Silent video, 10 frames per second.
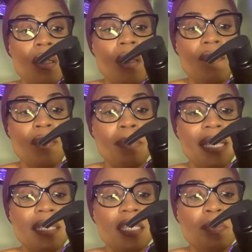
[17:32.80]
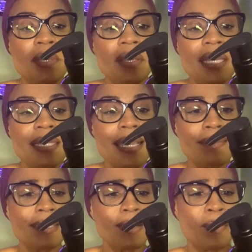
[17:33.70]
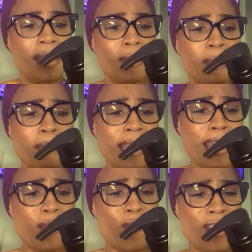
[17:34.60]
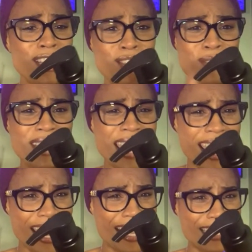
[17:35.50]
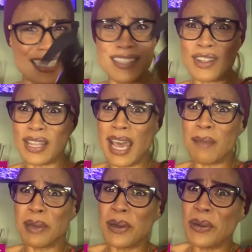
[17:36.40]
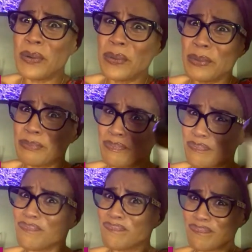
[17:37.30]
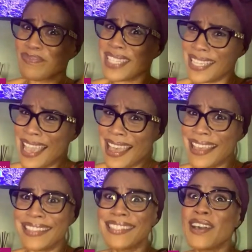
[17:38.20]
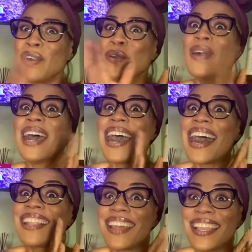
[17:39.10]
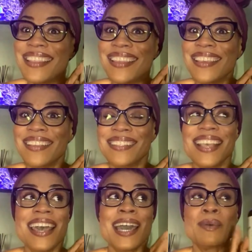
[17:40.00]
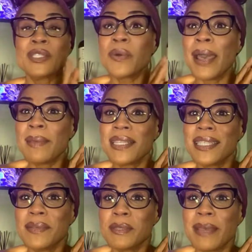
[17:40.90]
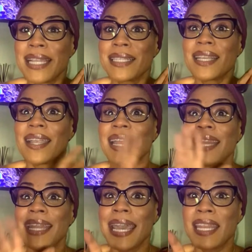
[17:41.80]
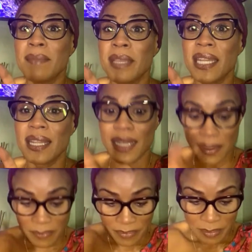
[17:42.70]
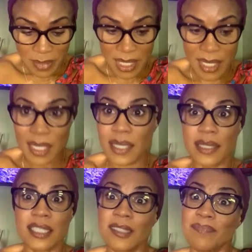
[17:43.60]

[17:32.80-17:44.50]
For best experience, have someone else apply it on you. Yes, Labo. Yes. So I like this. I was so happy to see it was back in stock and I got it immediately because